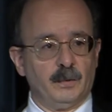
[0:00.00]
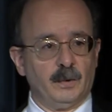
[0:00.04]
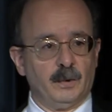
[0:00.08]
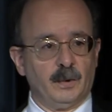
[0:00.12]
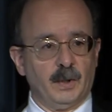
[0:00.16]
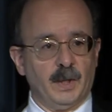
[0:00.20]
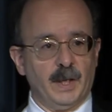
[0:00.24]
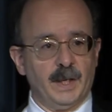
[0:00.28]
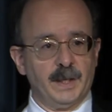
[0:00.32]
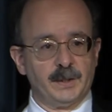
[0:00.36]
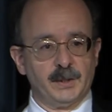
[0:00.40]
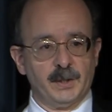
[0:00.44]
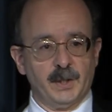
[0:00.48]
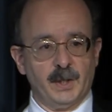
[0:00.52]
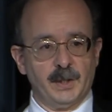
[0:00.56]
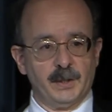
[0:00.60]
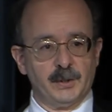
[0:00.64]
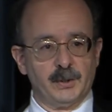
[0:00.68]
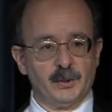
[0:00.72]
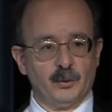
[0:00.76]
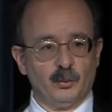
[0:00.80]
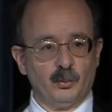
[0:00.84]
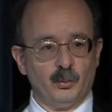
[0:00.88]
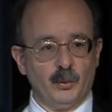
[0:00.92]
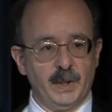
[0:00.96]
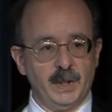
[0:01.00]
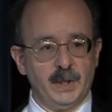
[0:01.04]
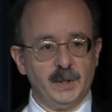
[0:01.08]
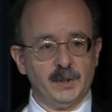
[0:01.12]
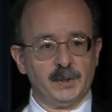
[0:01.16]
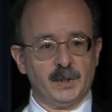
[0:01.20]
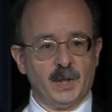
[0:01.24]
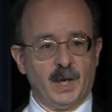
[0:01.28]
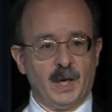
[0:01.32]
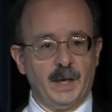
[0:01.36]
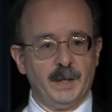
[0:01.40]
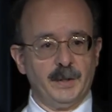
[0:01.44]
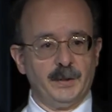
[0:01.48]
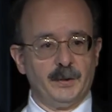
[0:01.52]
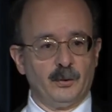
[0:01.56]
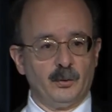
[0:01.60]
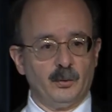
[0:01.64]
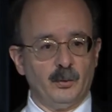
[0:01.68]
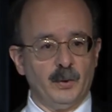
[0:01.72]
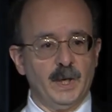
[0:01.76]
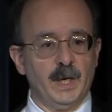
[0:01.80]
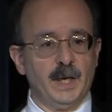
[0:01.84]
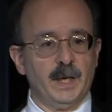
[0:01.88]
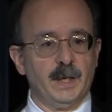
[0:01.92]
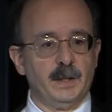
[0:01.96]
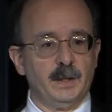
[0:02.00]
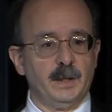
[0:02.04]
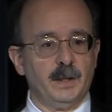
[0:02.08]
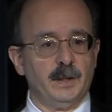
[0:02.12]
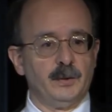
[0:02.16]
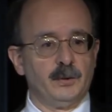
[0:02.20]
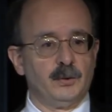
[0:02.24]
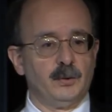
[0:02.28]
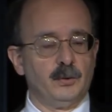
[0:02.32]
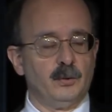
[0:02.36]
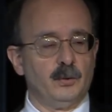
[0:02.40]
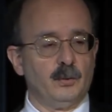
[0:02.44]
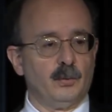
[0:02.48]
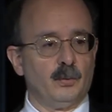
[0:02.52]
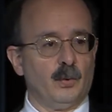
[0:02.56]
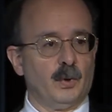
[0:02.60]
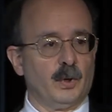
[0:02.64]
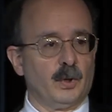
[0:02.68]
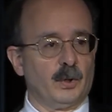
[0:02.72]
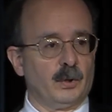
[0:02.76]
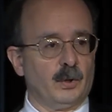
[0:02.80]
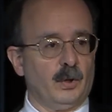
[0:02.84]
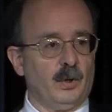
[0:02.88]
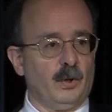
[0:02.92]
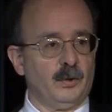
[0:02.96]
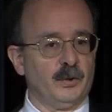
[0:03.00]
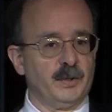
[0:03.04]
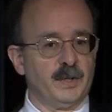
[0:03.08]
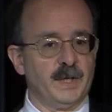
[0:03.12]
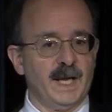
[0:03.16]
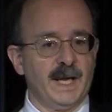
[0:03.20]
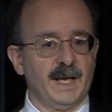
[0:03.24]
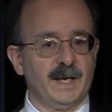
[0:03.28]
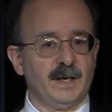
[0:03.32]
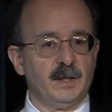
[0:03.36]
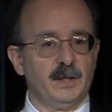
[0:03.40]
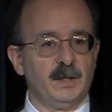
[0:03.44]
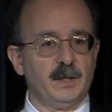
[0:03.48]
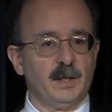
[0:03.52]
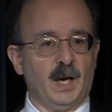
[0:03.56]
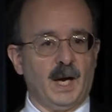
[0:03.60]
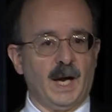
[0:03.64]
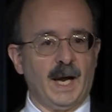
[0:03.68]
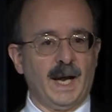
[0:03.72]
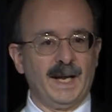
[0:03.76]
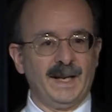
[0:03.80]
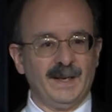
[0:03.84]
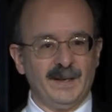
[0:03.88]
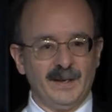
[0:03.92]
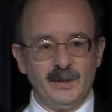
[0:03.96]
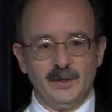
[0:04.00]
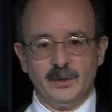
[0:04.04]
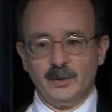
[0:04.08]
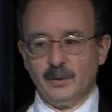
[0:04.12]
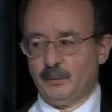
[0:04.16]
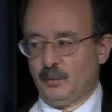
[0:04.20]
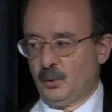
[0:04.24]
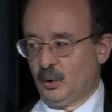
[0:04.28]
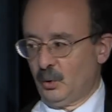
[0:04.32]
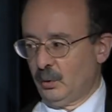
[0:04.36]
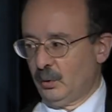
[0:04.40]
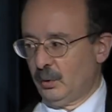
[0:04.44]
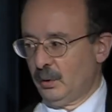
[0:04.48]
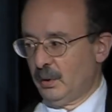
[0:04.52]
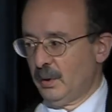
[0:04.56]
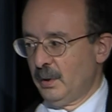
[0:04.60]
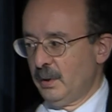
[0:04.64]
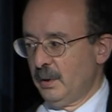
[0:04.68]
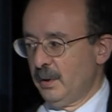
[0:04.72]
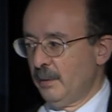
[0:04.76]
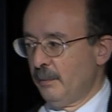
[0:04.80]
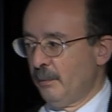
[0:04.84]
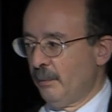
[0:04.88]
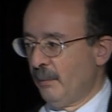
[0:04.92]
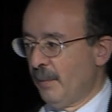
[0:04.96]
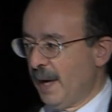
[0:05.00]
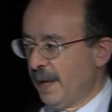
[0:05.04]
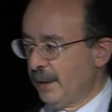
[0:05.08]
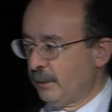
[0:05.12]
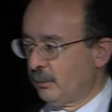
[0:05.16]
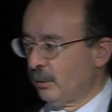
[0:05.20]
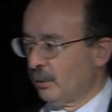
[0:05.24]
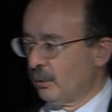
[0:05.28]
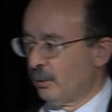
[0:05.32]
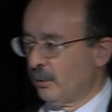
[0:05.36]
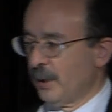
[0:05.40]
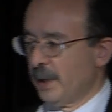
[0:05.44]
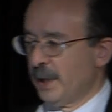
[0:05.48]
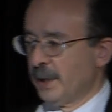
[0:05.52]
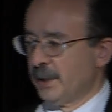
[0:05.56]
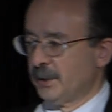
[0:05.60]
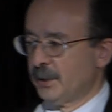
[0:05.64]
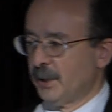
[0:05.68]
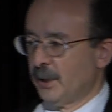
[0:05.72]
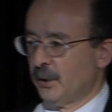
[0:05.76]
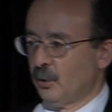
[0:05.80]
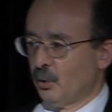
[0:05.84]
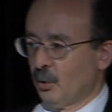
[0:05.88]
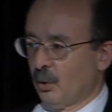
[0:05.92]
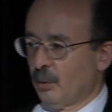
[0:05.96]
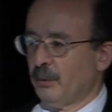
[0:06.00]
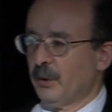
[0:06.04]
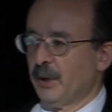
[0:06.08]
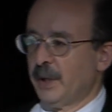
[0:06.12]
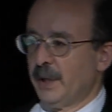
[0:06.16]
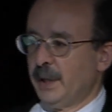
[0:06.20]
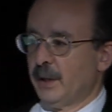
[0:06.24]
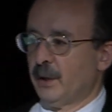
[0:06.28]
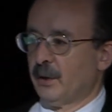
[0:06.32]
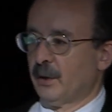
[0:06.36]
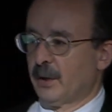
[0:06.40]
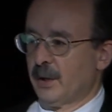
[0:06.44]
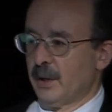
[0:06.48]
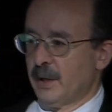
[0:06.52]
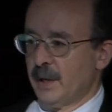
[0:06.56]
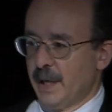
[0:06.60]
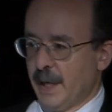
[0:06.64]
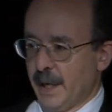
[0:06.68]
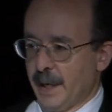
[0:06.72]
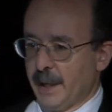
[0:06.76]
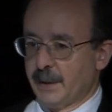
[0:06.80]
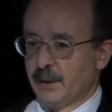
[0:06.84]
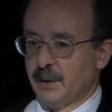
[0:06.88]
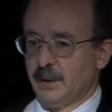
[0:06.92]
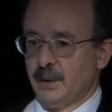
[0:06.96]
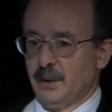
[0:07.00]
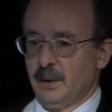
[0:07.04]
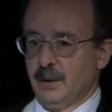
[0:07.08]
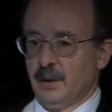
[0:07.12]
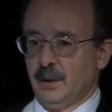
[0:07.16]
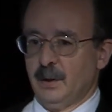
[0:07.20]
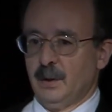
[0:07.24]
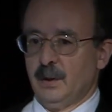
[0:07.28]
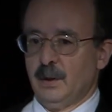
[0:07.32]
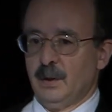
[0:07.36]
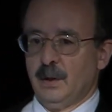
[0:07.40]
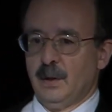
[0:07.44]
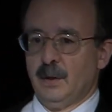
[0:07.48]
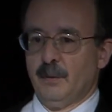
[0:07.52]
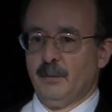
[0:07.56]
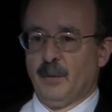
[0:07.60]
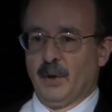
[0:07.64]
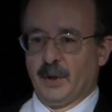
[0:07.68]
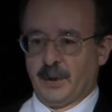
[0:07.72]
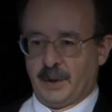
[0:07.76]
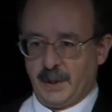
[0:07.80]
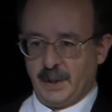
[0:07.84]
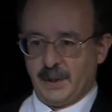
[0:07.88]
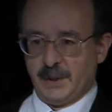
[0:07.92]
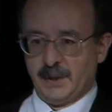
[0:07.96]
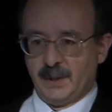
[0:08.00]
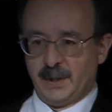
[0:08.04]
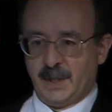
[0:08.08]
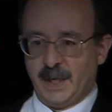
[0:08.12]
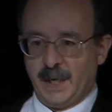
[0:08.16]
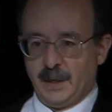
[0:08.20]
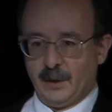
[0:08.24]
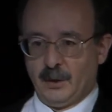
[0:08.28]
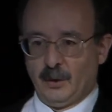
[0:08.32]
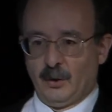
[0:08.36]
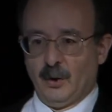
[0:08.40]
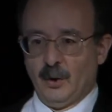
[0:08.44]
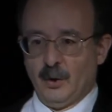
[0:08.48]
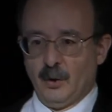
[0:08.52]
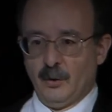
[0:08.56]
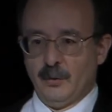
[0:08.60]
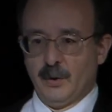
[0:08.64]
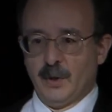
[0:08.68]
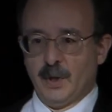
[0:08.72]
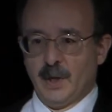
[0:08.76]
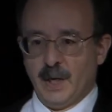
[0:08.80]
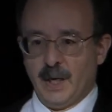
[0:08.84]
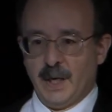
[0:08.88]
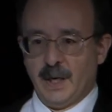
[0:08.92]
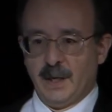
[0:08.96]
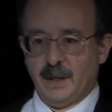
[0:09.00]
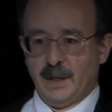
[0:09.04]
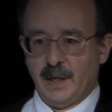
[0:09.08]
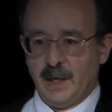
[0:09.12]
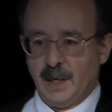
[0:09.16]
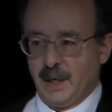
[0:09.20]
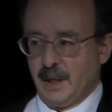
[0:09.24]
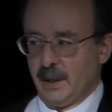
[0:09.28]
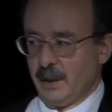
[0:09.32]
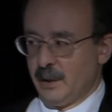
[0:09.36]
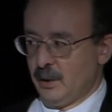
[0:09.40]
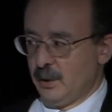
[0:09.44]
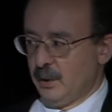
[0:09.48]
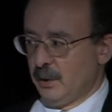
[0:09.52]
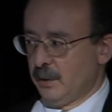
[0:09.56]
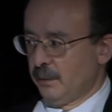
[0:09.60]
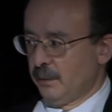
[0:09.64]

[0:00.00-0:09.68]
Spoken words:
lets us redesign the grid into what are called netted islandable microgrids that normally interconnect but can stand alone at need.